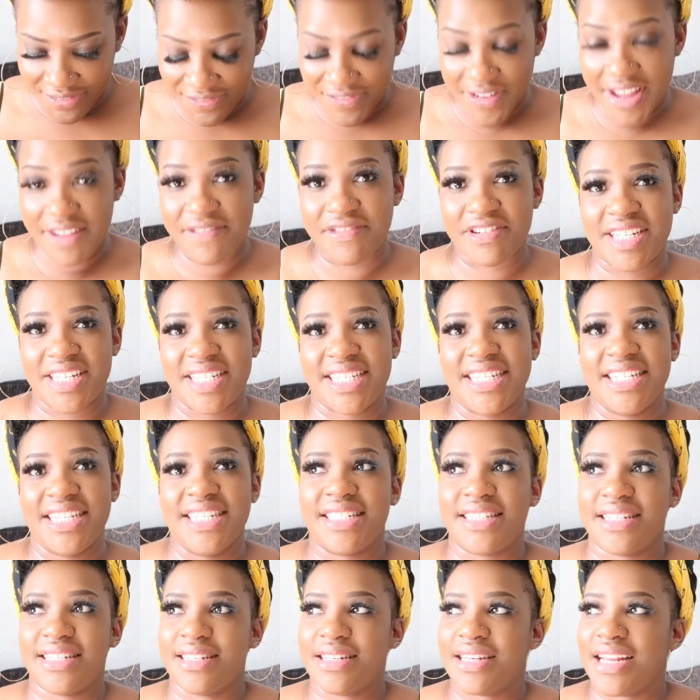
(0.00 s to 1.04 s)
Favorite
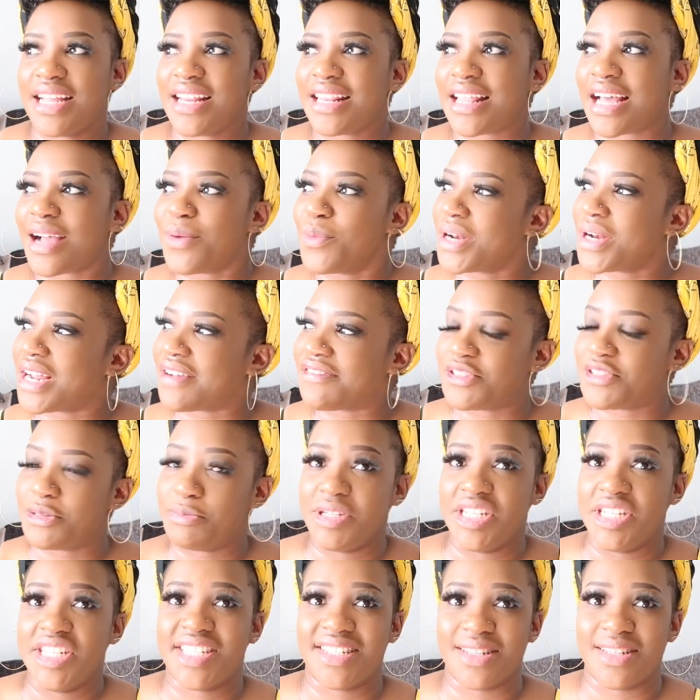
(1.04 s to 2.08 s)
season, that would have to
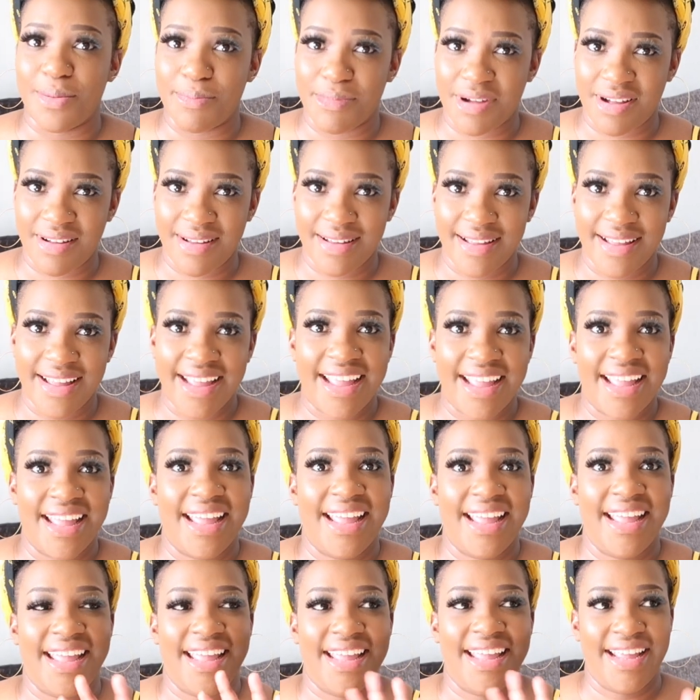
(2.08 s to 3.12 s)
be summer.
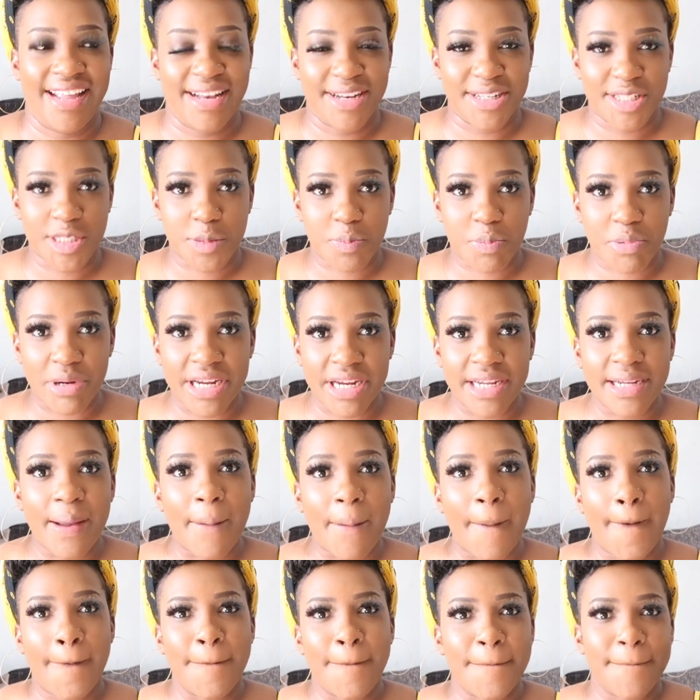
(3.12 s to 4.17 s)
Hate the
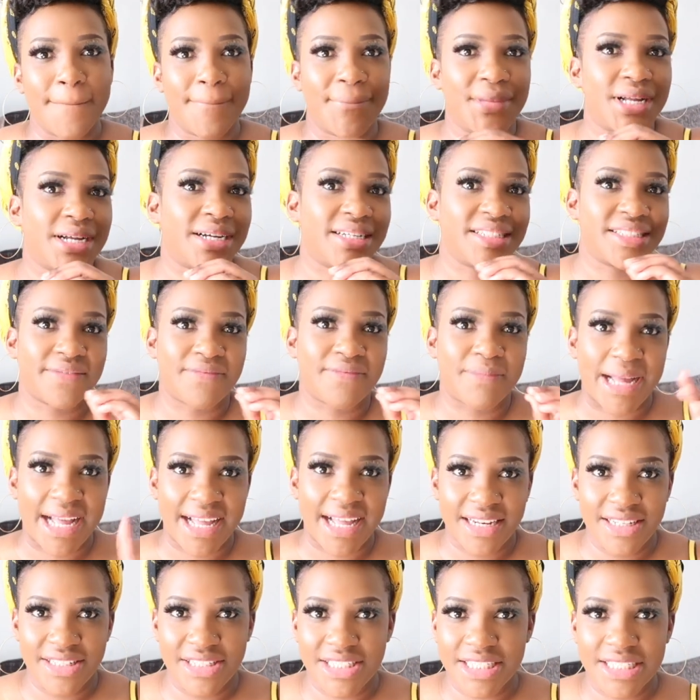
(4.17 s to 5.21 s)
spring because of my
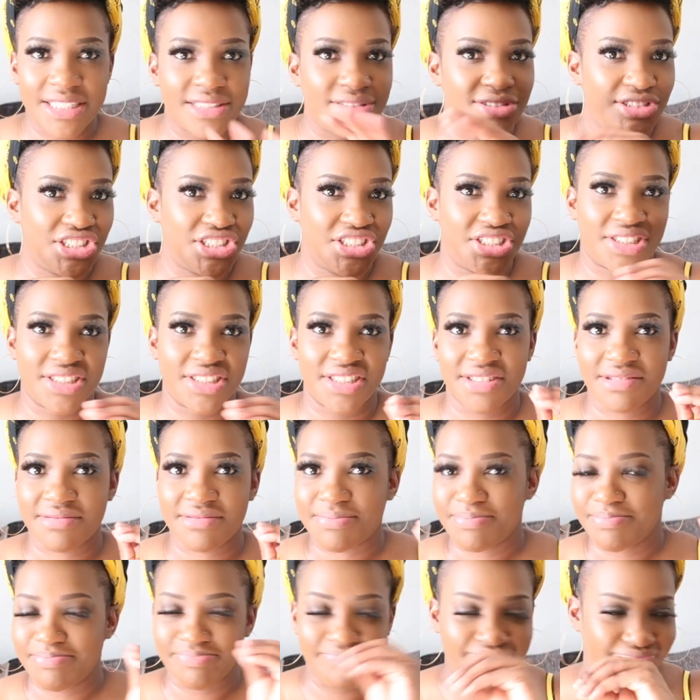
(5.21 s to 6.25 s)
allergy. Jesus
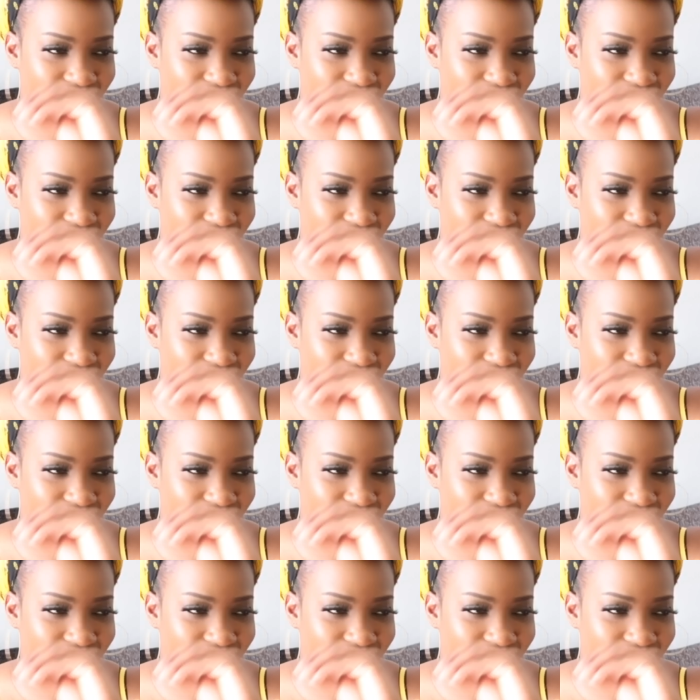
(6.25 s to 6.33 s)
Christ,